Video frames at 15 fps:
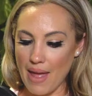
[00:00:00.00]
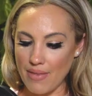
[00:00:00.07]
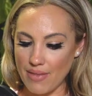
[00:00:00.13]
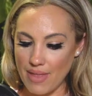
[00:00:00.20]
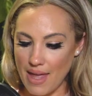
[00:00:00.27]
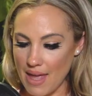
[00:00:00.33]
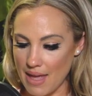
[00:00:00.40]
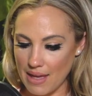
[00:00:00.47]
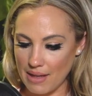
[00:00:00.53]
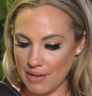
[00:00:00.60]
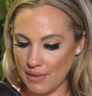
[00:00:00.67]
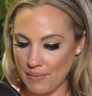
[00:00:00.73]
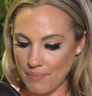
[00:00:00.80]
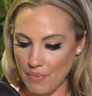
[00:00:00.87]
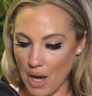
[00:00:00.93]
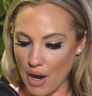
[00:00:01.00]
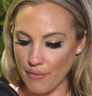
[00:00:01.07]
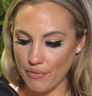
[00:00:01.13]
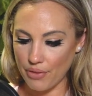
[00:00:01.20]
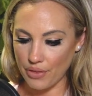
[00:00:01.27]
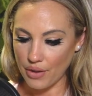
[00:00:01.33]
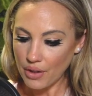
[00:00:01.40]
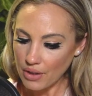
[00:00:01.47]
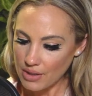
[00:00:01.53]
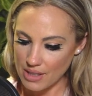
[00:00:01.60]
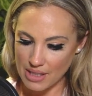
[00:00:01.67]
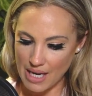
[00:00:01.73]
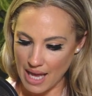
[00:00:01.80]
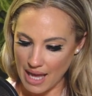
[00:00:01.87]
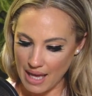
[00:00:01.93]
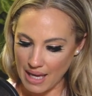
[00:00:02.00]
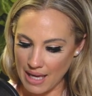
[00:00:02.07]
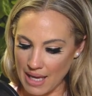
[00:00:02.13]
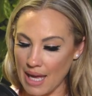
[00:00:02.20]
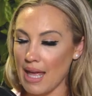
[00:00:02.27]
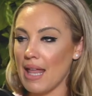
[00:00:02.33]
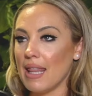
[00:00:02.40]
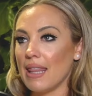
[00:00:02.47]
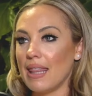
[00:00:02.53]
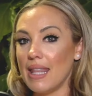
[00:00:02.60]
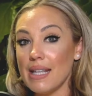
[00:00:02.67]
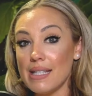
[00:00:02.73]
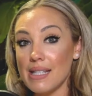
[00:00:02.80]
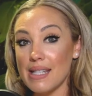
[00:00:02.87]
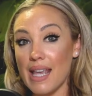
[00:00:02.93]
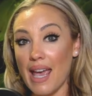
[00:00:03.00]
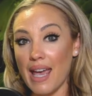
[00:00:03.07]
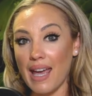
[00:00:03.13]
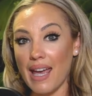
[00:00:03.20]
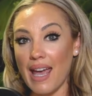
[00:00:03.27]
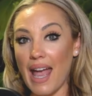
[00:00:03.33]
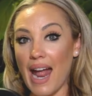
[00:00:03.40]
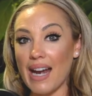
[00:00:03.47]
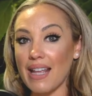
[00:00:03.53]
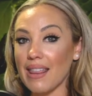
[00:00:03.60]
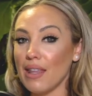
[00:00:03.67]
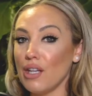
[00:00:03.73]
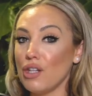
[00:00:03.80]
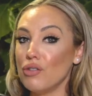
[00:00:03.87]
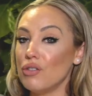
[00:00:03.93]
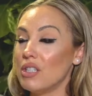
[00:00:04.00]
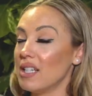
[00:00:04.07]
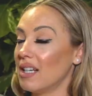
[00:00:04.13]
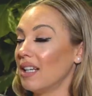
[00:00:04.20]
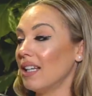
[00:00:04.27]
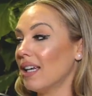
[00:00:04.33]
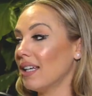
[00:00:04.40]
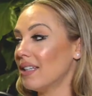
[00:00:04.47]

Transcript: And then on Thursday, this day, anything you didn't